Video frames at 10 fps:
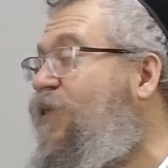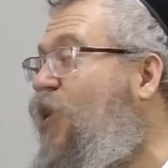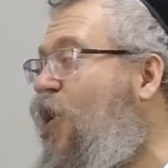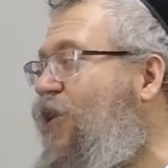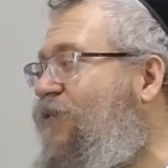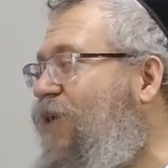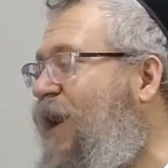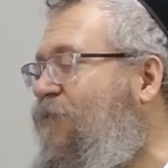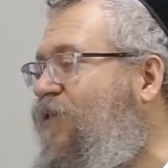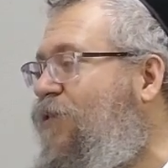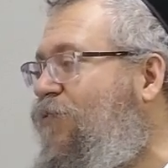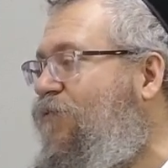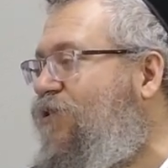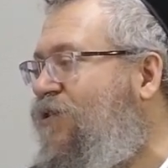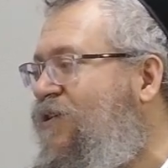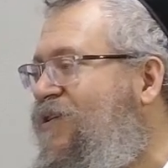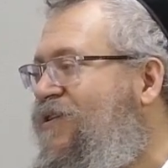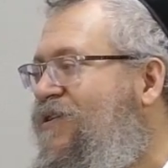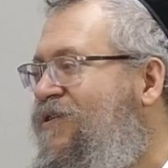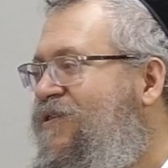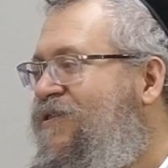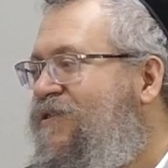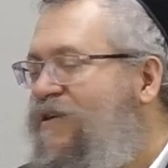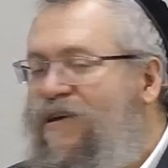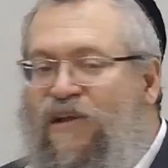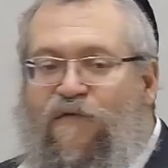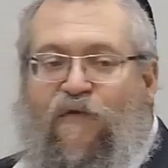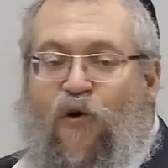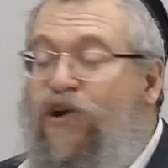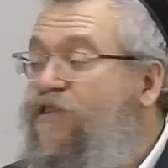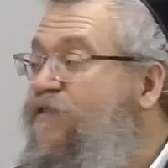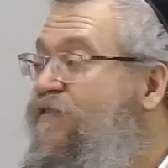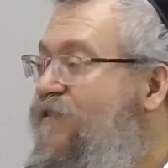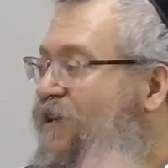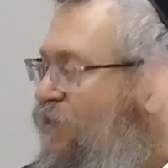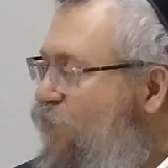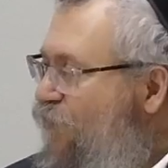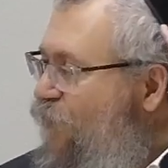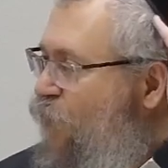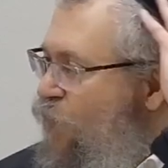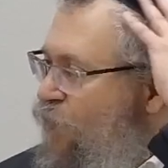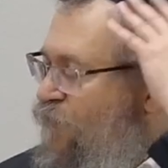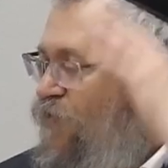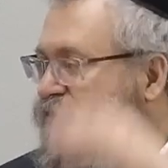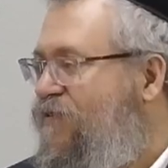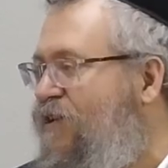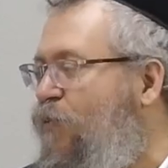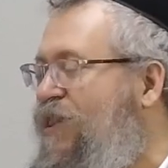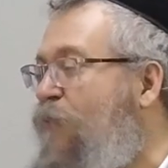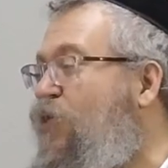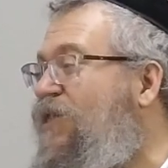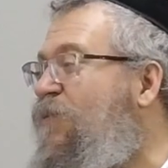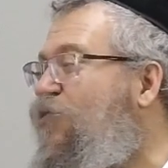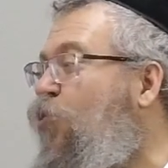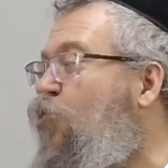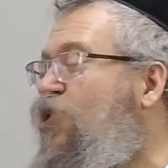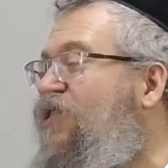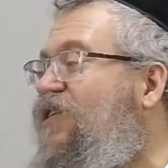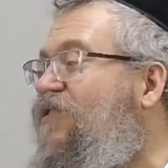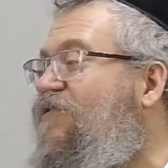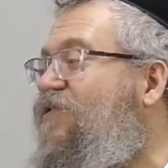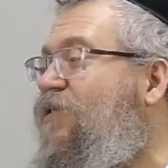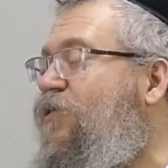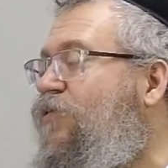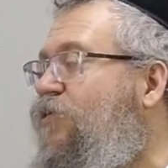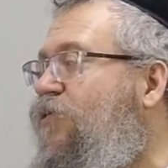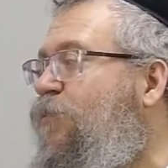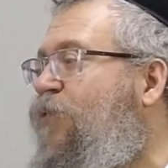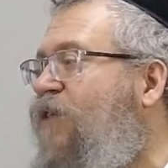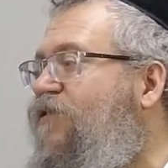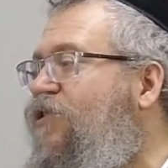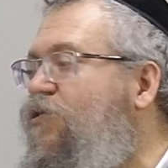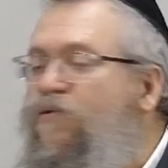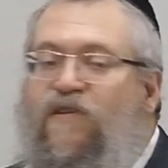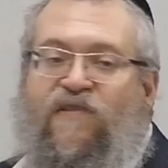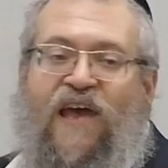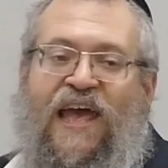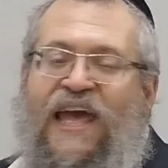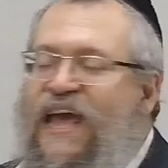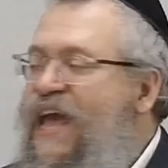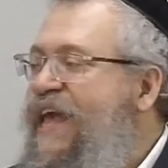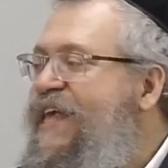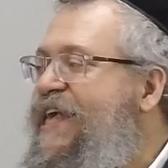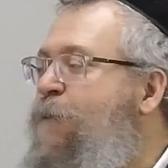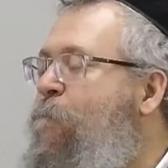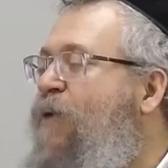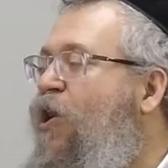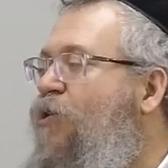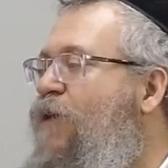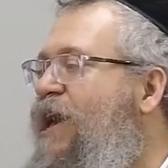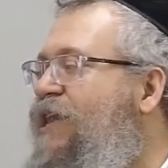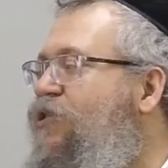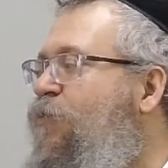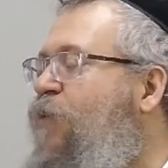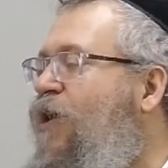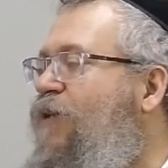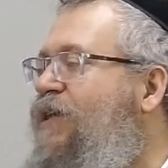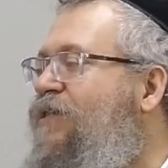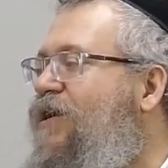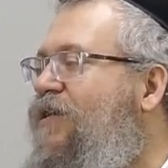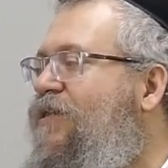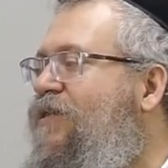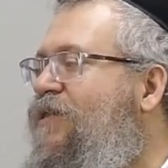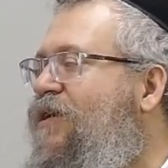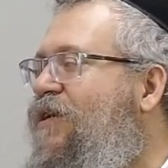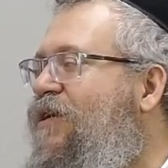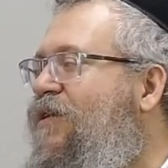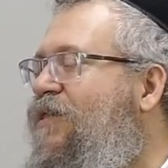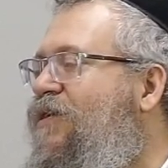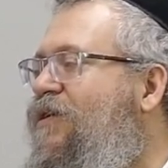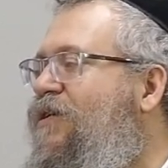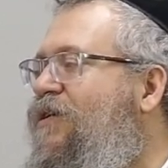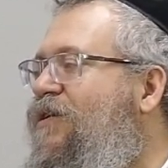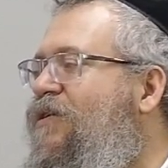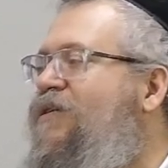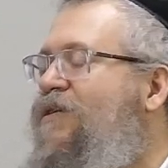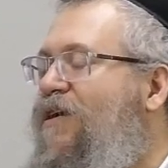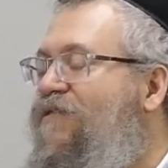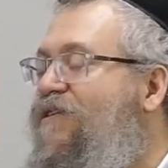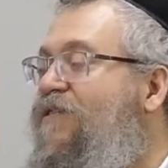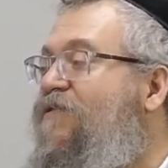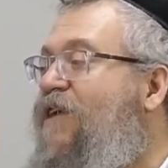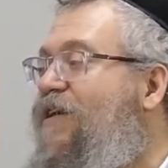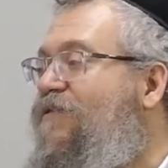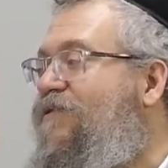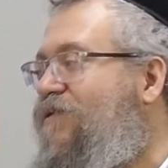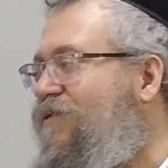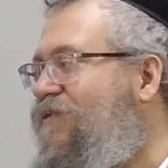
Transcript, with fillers: and they don't have the consciousness of my body, and they have their own consciousness, and I can't control my finger at all. The finger just decides to do whatever it wants. Not communicating with my greater brain,